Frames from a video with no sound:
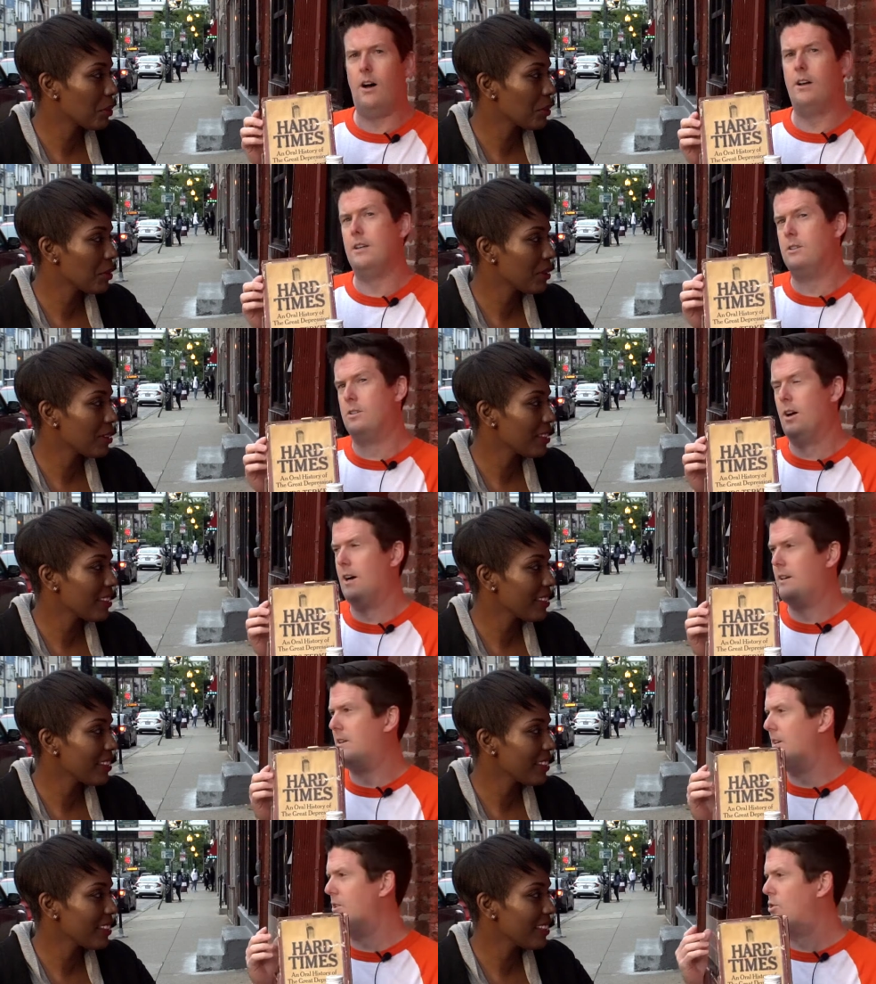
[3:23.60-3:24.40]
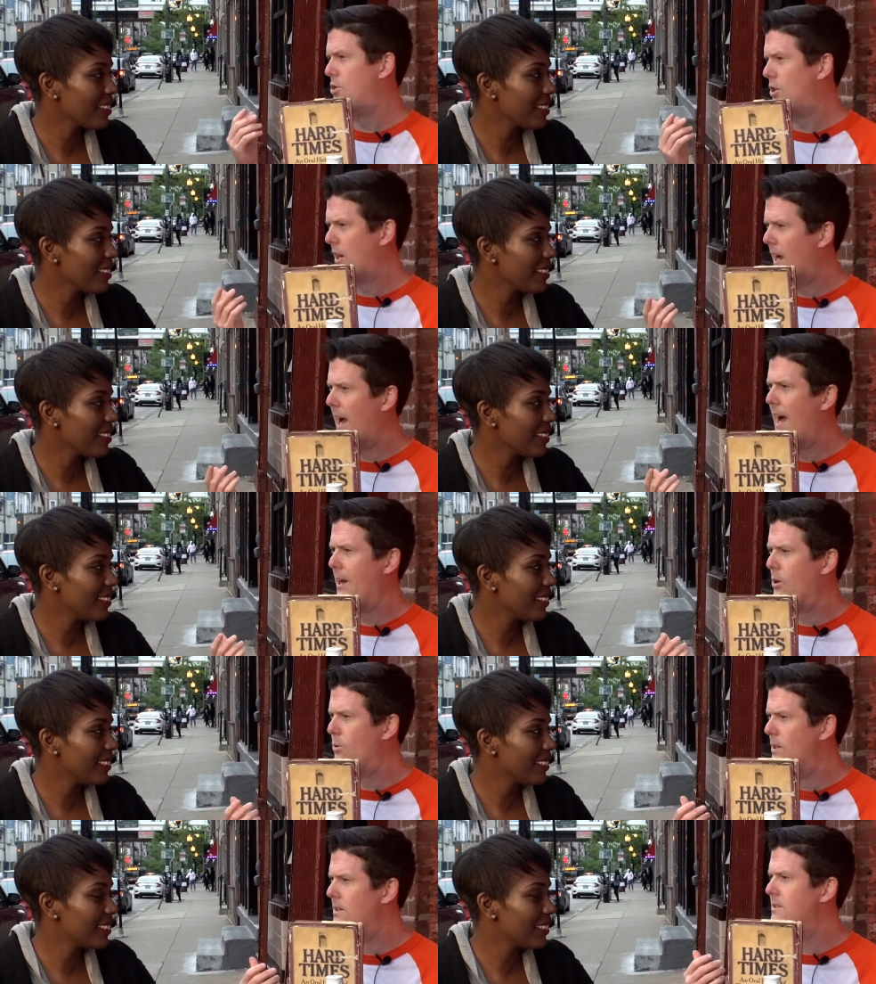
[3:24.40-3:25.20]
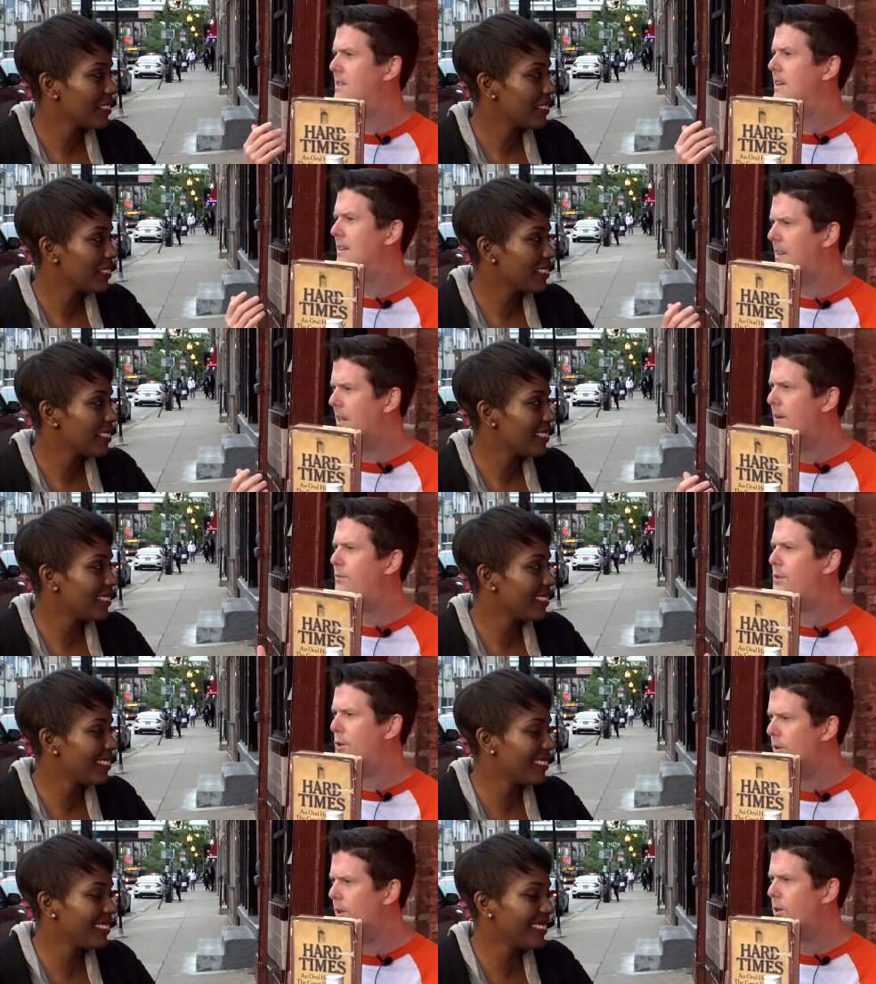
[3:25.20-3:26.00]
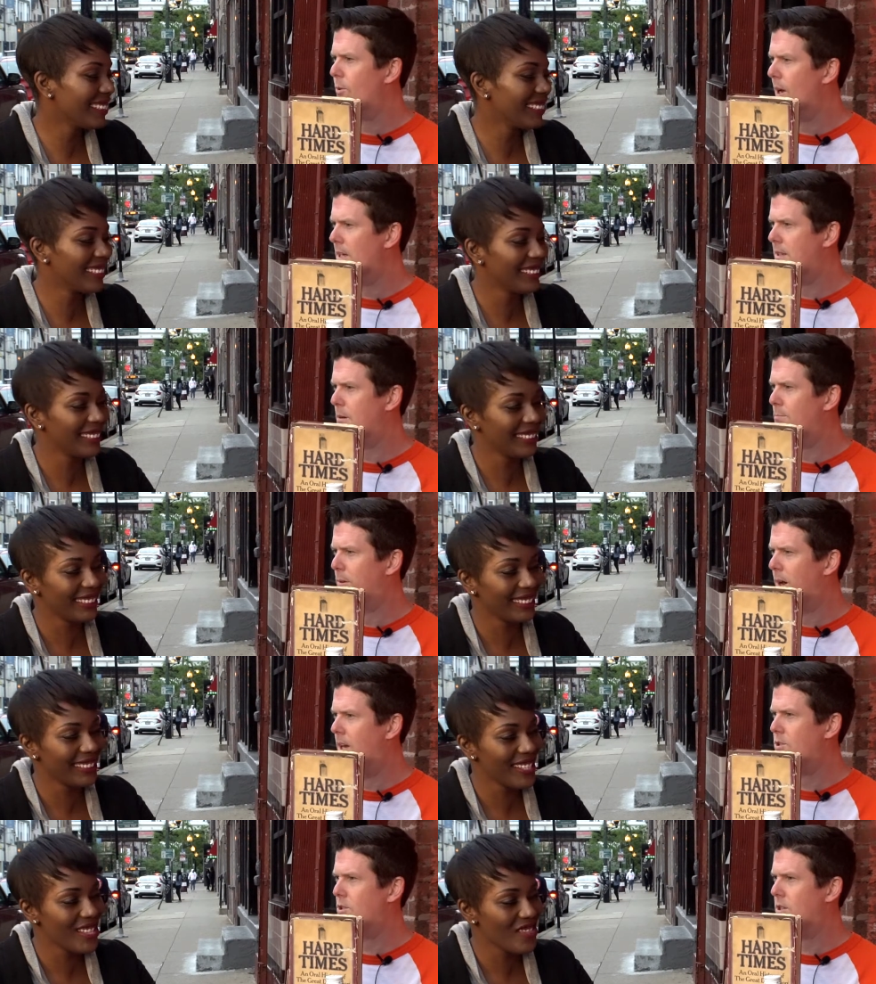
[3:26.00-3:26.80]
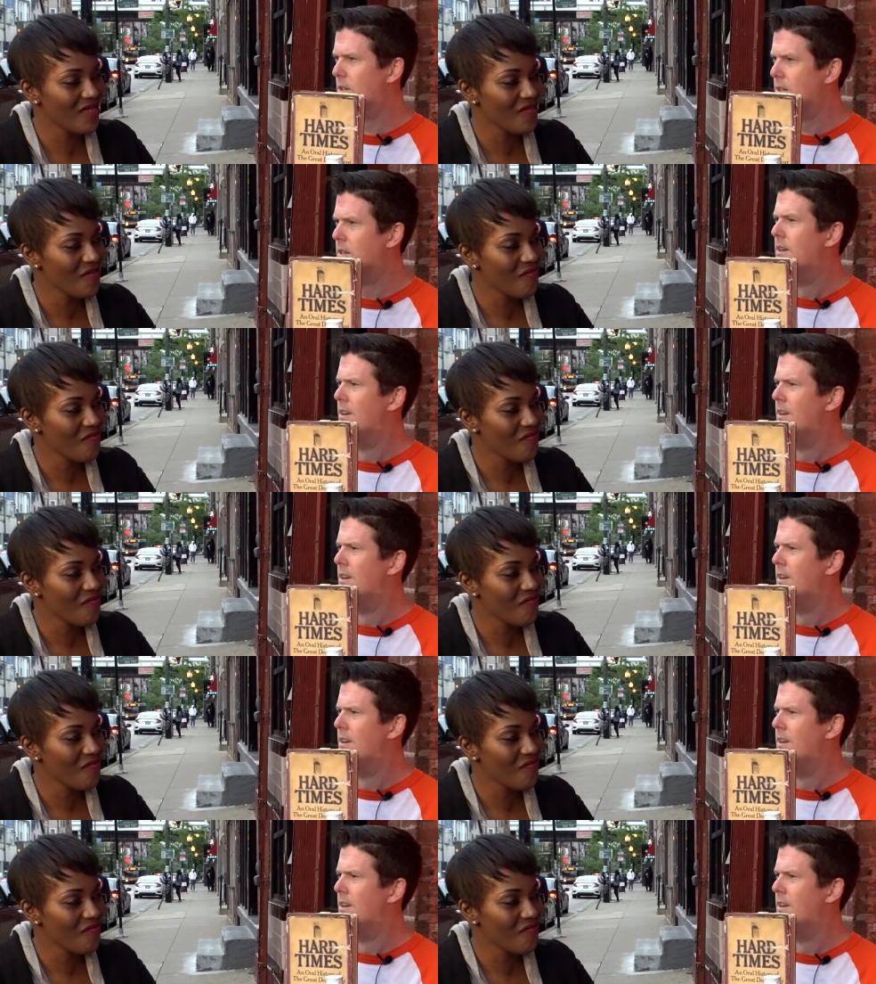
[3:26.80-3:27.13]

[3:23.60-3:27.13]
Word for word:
Speaker 1: He talked to Chicagoans that lived through the Great Depression.